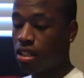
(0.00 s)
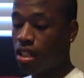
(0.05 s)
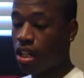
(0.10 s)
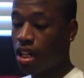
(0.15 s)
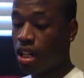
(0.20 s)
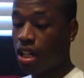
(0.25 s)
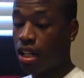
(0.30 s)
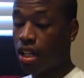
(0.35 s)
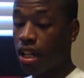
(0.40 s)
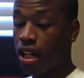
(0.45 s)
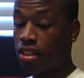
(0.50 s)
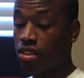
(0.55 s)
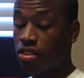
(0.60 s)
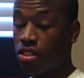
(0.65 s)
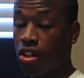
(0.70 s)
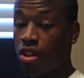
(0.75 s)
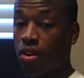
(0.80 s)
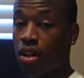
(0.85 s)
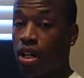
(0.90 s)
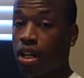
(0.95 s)
Uh, has
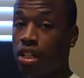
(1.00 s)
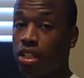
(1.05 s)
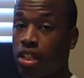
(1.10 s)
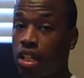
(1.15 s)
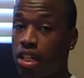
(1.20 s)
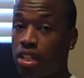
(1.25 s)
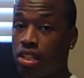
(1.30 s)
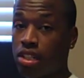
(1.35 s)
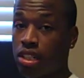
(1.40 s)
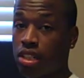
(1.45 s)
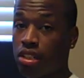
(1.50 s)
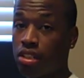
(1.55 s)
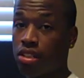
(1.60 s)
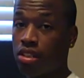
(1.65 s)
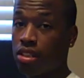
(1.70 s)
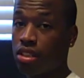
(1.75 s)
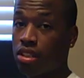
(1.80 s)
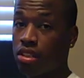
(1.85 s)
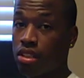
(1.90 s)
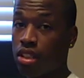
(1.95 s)
no irritation
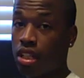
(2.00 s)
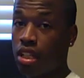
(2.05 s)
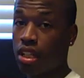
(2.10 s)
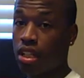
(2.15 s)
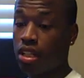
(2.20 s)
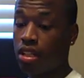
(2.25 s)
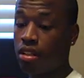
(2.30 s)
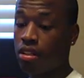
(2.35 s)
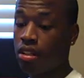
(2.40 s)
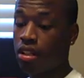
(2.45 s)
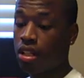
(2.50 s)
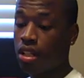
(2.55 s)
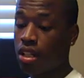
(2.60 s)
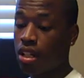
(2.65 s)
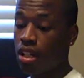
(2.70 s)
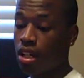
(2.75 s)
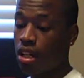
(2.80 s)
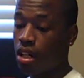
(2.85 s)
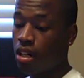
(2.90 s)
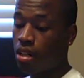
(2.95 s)
to the skin.
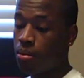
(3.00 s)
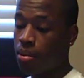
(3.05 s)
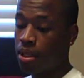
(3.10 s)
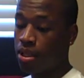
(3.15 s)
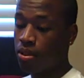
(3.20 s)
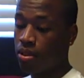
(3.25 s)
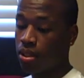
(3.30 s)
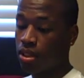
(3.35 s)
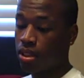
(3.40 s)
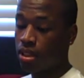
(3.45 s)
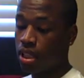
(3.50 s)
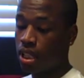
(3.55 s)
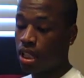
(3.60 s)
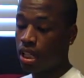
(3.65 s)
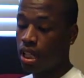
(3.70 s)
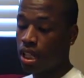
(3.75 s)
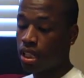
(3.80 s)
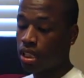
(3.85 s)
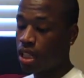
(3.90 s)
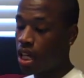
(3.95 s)
Um, I do
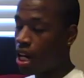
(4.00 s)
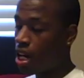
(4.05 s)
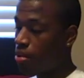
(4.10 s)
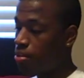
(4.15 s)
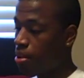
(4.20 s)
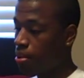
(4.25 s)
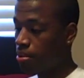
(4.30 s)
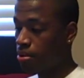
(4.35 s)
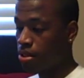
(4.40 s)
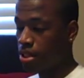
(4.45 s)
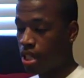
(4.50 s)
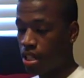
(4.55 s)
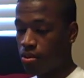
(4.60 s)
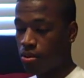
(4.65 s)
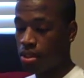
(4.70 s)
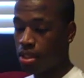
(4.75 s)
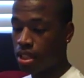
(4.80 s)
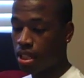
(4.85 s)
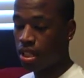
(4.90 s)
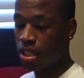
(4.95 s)
a, a lot of people's head
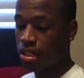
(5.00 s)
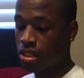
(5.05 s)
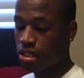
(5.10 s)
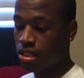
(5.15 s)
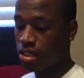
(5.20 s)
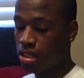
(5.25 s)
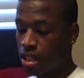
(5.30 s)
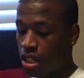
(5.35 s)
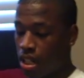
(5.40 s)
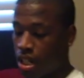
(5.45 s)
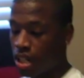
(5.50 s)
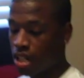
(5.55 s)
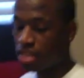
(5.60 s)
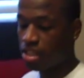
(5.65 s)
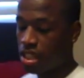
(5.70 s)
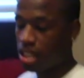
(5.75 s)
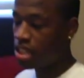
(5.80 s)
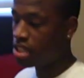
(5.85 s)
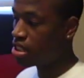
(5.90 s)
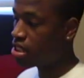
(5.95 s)
with this. Uh,
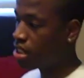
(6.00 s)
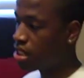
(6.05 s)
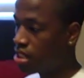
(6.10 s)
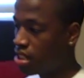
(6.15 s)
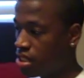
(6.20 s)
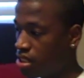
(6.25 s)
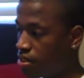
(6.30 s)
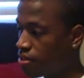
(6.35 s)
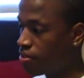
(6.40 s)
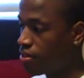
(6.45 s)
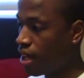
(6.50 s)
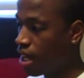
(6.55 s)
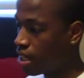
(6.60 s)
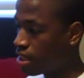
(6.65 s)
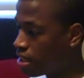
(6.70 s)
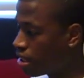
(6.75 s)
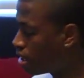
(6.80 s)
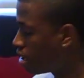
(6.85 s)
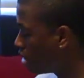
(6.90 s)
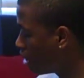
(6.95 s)
it's easy to
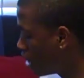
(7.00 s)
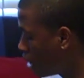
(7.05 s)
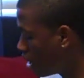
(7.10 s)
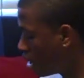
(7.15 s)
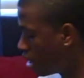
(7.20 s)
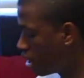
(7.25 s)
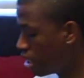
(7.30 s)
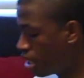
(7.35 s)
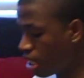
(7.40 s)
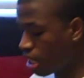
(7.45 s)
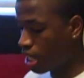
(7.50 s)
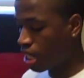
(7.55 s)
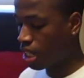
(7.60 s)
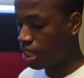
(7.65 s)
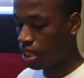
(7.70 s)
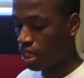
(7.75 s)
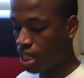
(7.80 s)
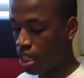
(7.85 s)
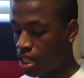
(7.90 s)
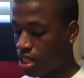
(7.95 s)
disinfect and, uh, and
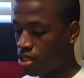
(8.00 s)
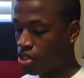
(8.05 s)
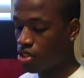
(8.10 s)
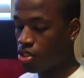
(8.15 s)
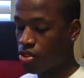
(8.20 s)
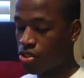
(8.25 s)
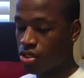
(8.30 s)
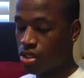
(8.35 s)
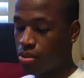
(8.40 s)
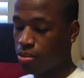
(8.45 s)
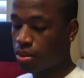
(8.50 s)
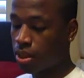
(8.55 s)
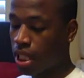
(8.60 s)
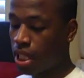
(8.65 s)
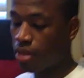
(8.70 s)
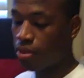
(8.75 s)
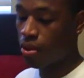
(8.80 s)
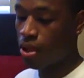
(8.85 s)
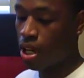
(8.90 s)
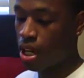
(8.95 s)
clean. Just use some
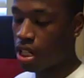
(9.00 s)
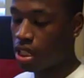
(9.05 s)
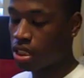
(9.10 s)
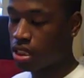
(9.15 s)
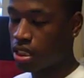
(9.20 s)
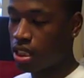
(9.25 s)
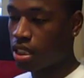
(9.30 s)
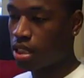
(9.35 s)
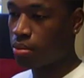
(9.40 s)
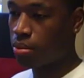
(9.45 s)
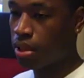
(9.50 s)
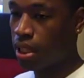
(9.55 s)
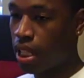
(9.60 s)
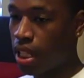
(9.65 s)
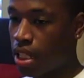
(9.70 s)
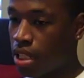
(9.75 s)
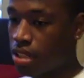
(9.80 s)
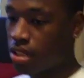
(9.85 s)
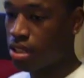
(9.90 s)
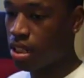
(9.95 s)
blade wash. Let the
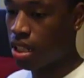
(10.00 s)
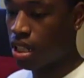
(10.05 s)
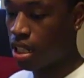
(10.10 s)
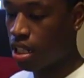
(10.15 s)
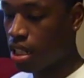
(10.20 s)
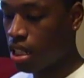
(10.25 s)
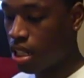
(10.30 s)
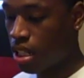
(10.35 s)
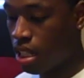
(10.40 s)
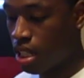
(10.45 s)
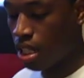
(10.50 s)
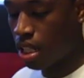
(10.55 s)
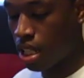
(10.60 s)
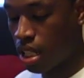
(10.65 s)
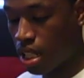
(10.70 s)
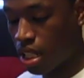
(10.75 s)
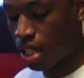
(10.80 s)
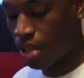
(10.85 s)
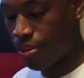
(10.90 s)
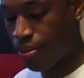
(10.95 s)
blades uh,
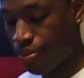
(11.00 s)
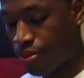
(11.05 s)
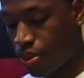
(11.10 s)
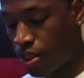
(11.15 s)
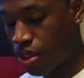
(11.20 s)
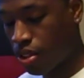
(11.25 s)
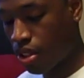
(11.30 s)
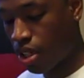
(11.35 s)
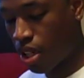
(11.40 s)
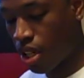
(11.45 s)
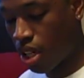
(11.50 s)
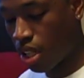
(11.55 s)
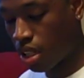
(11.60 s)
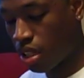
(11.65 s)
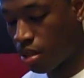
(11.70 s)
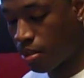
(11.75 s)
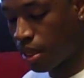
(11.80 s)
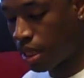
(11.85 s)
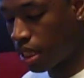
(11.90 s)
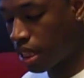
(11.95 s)
uh, turn on a
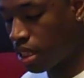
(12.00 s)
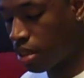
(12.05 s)
little bit.